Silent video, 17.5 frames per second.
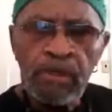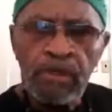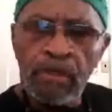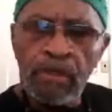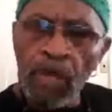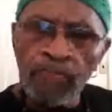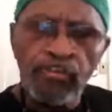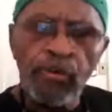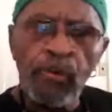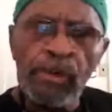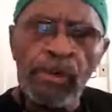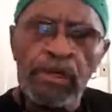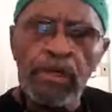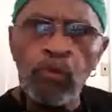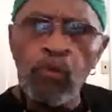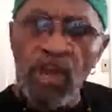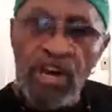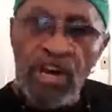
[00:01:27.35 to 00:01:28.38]

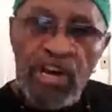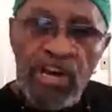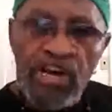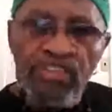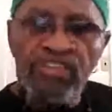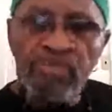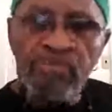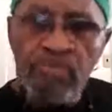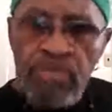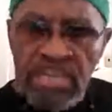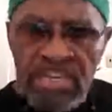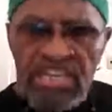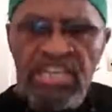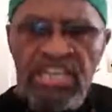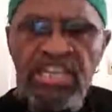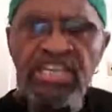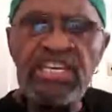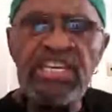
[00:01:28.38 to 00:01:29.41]
Consequently, words
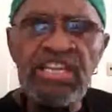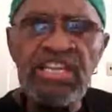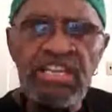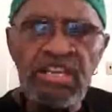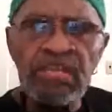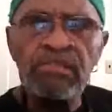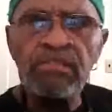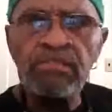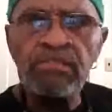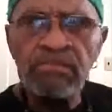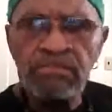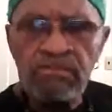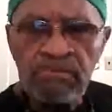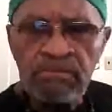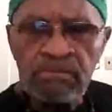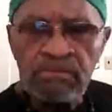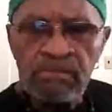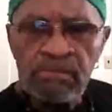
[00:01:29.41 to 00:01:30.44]
mean
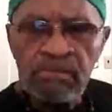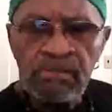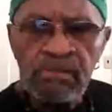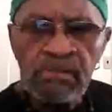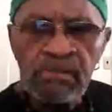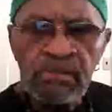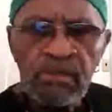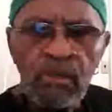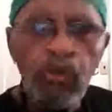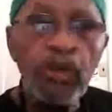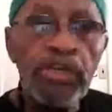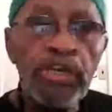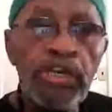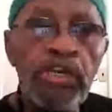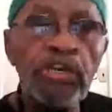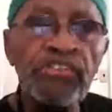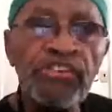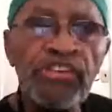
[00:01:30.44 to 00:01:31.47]
what
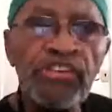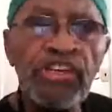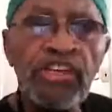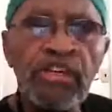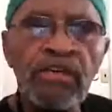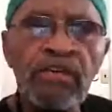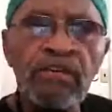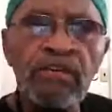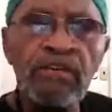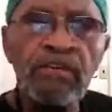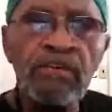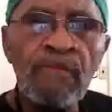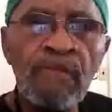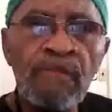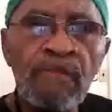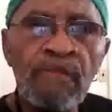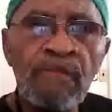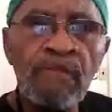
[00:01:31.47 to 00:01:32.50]
he or she
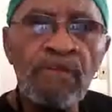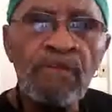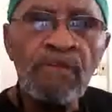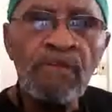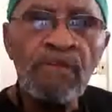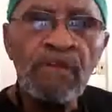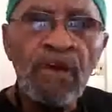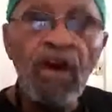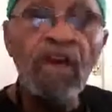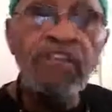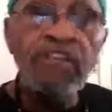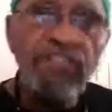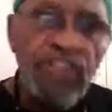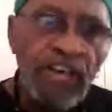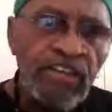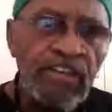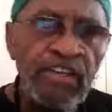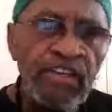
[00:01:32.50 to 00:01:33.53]

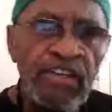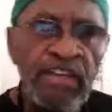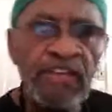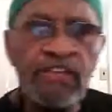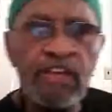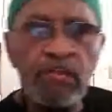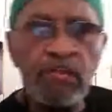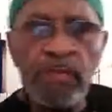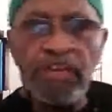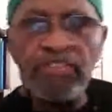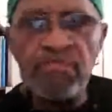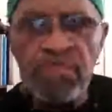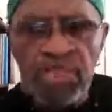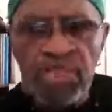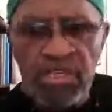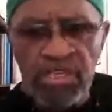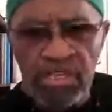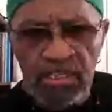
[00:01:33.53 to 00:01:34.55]
articulate them as
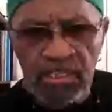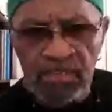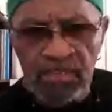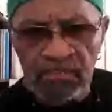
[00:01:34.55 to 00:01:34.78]
meaning.